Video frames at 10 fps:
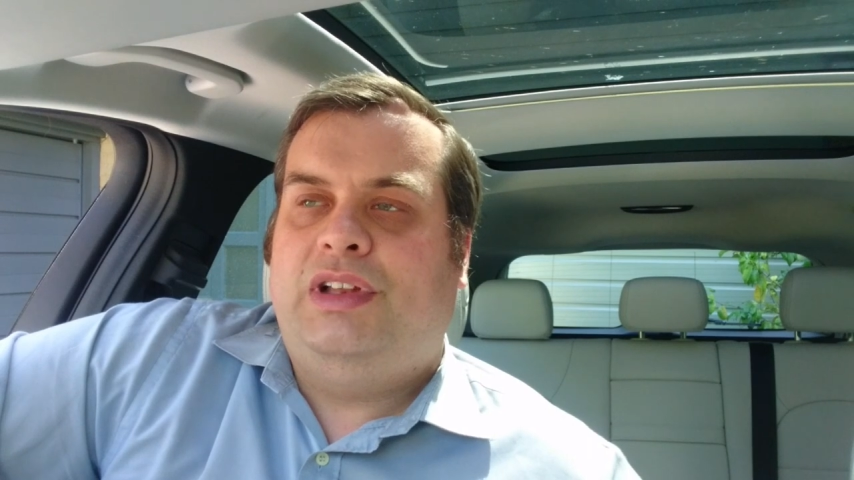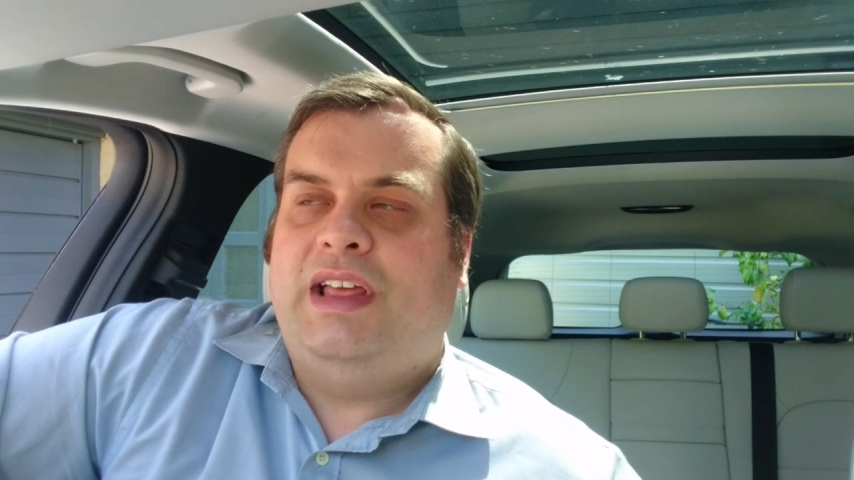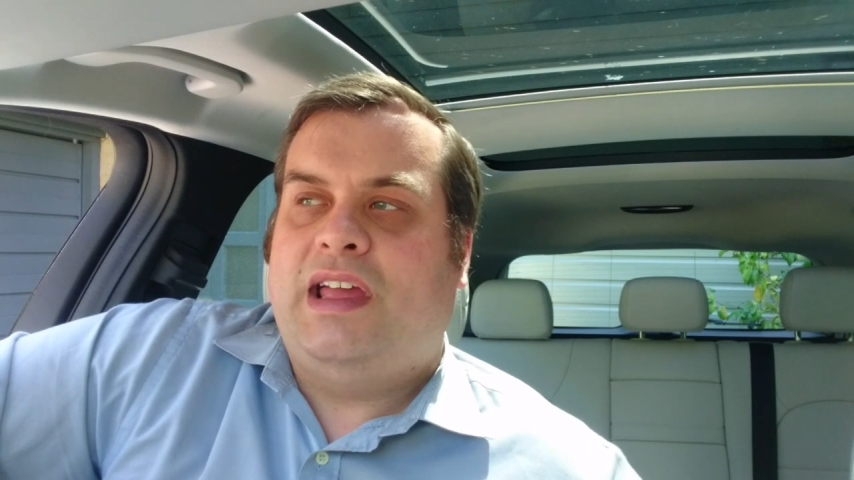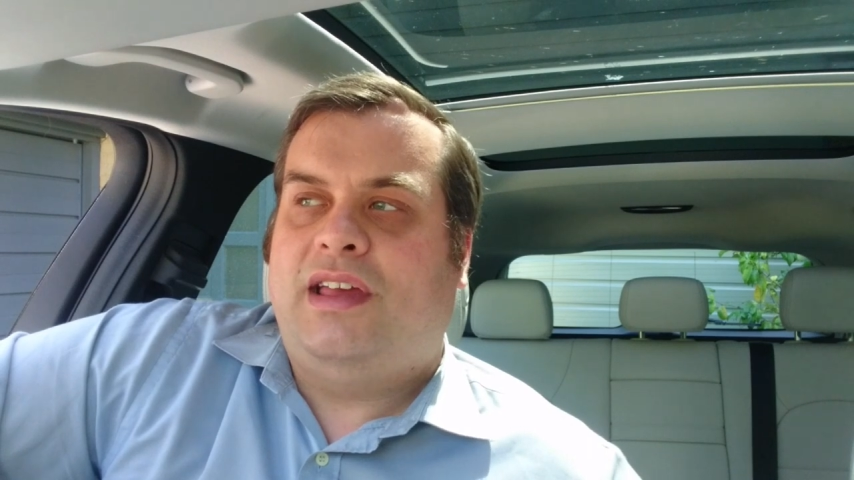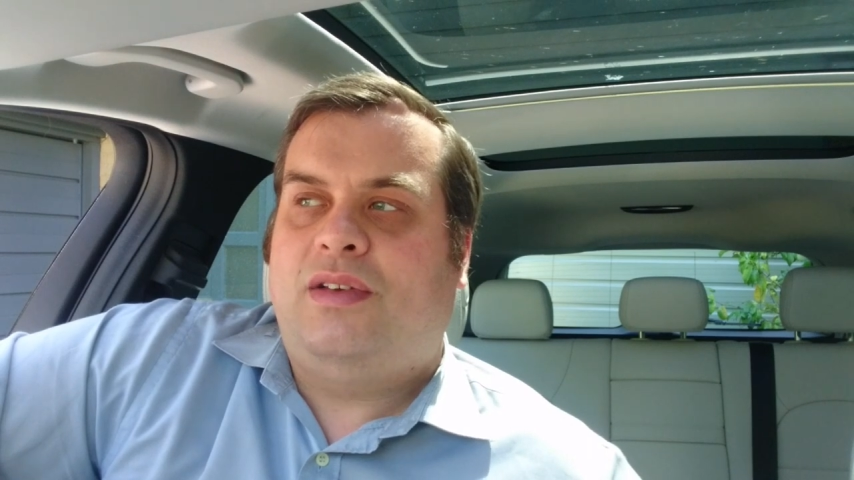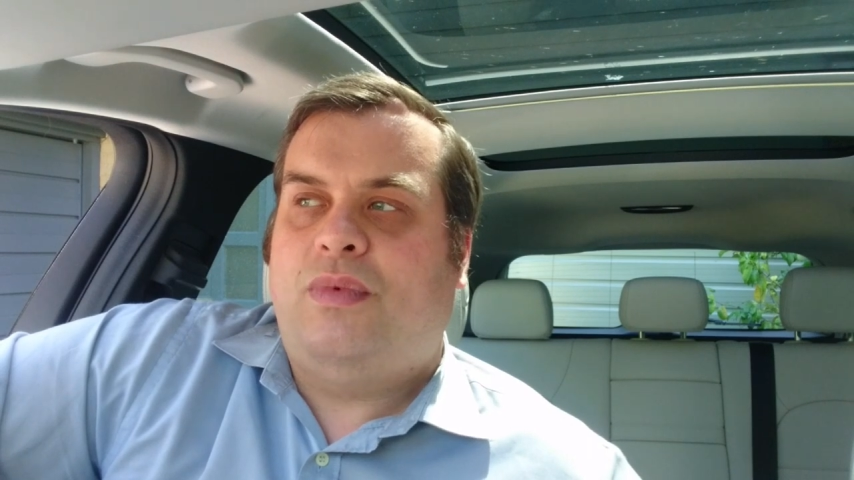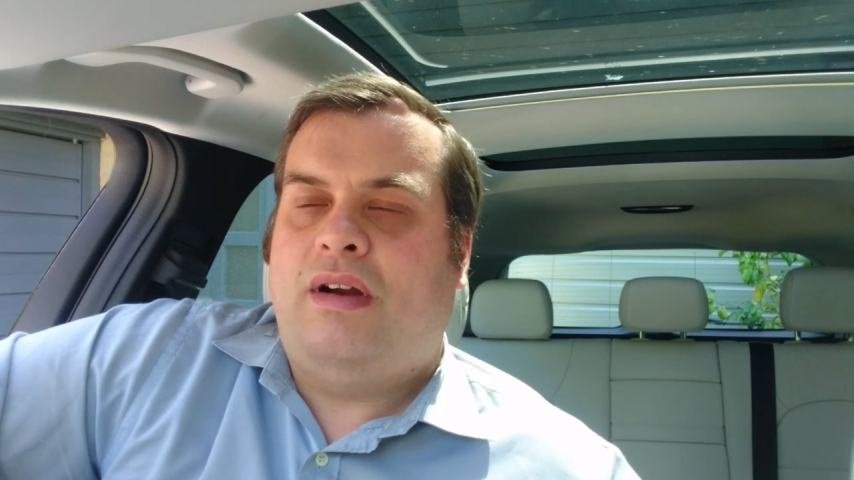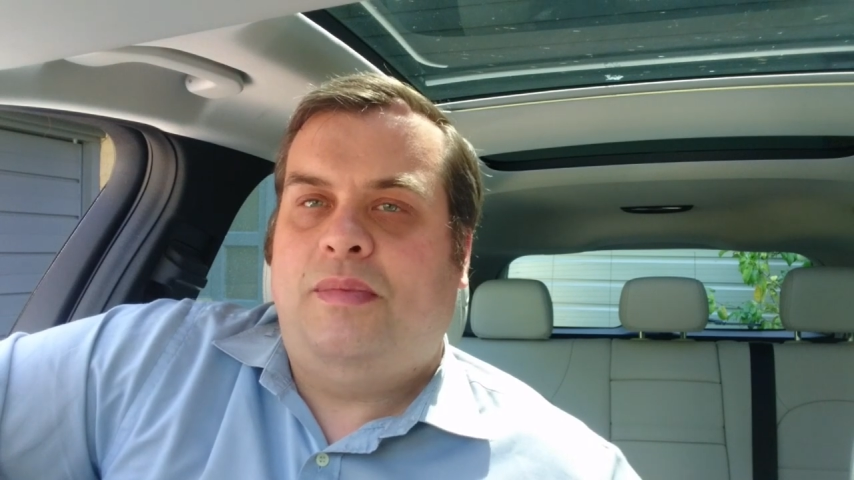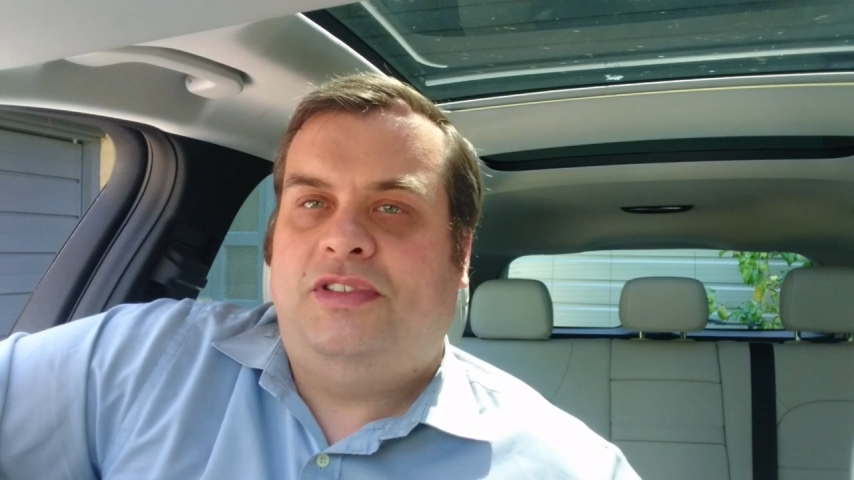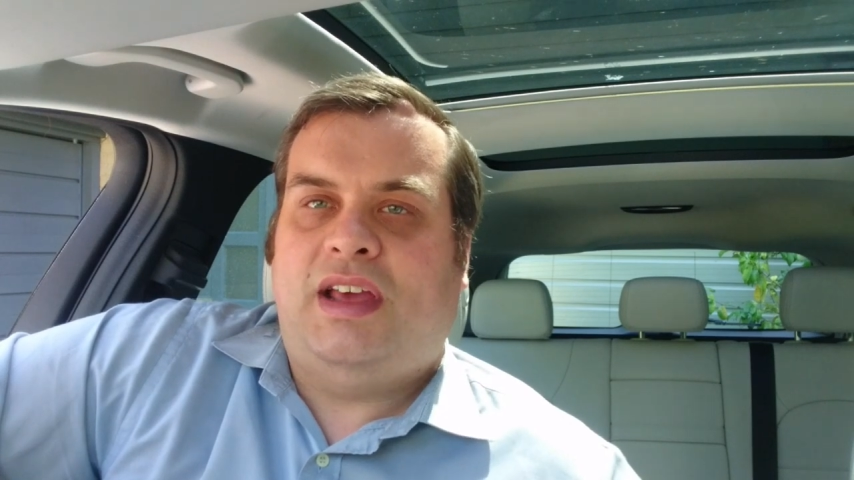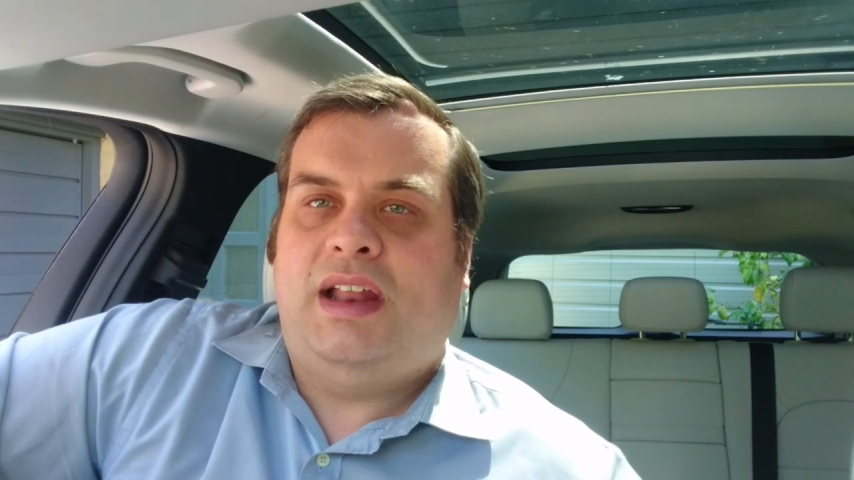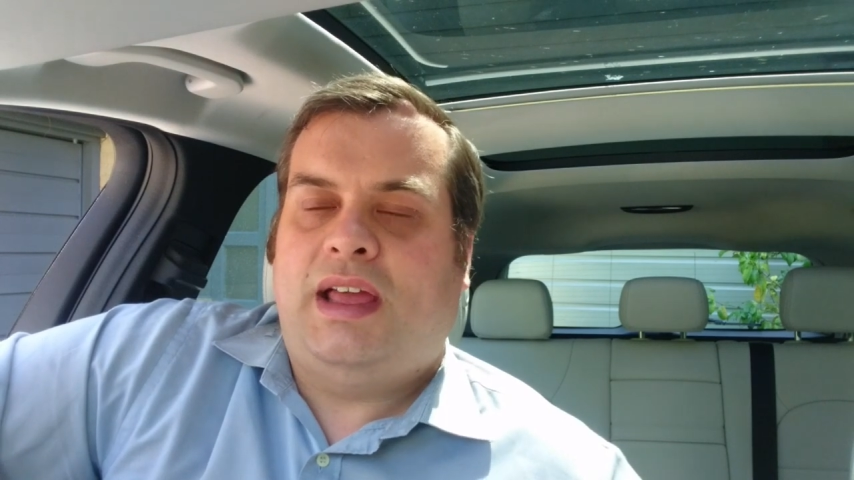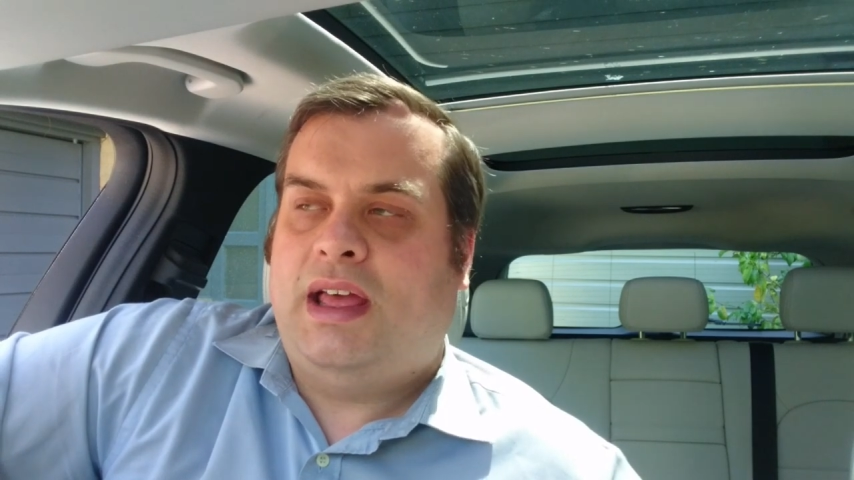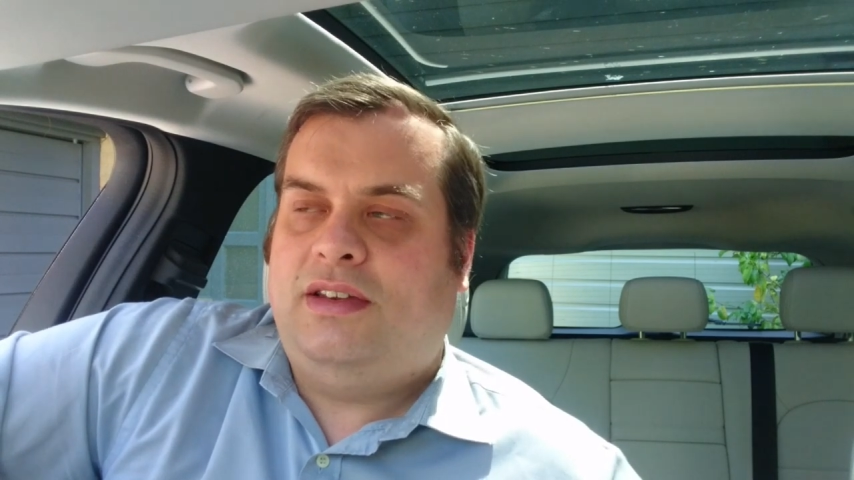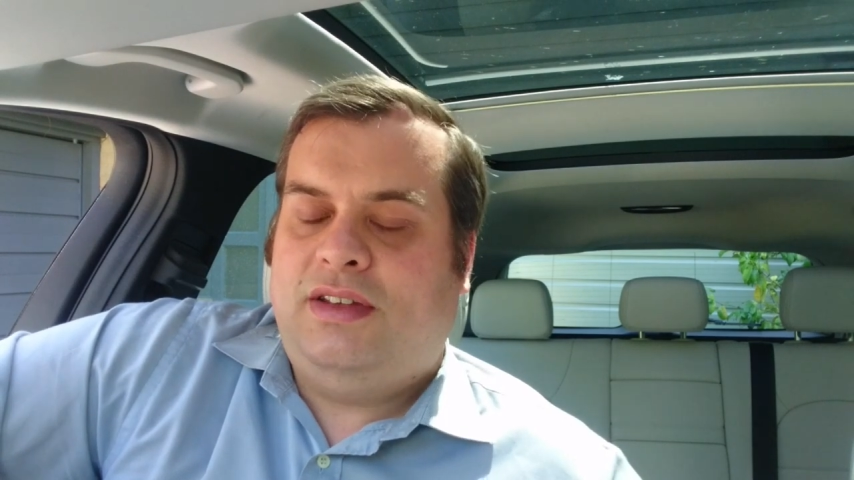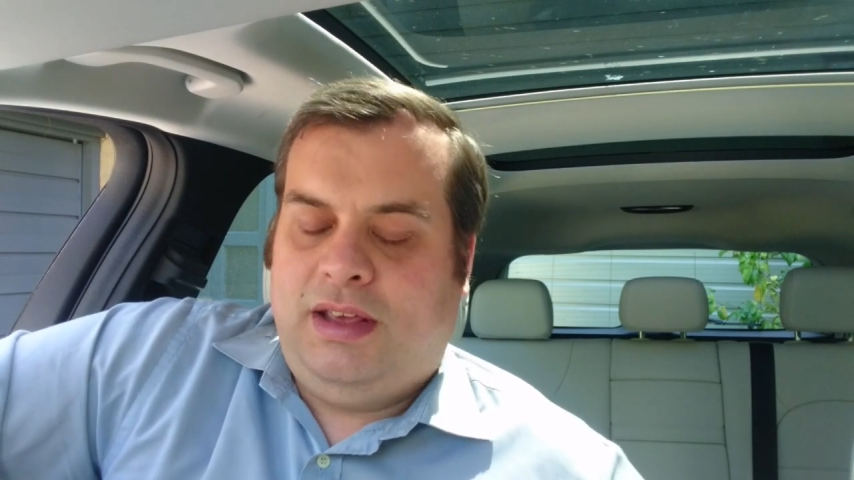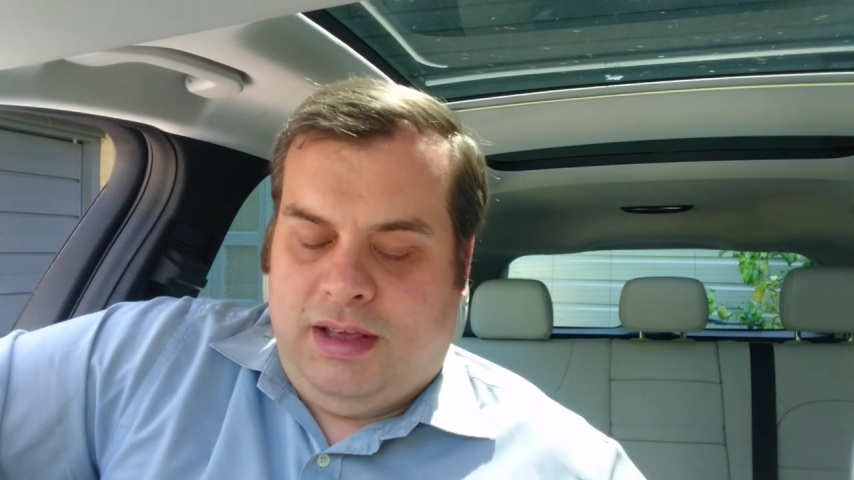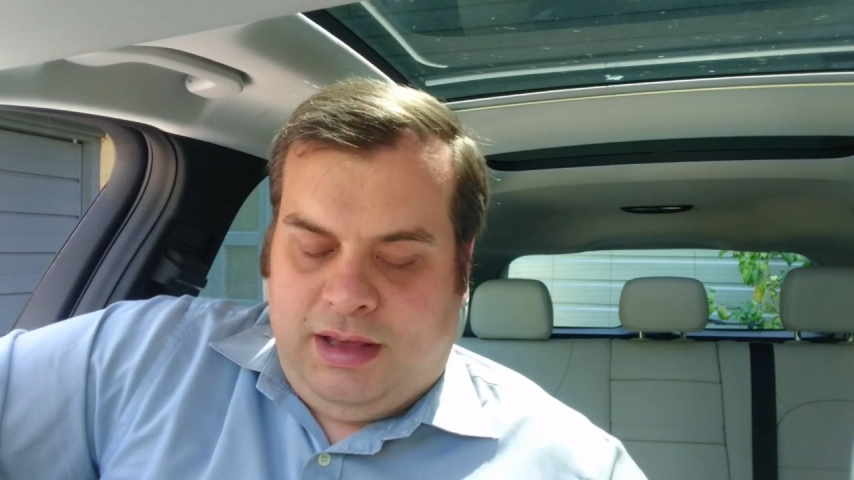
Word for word: link where I'm selling it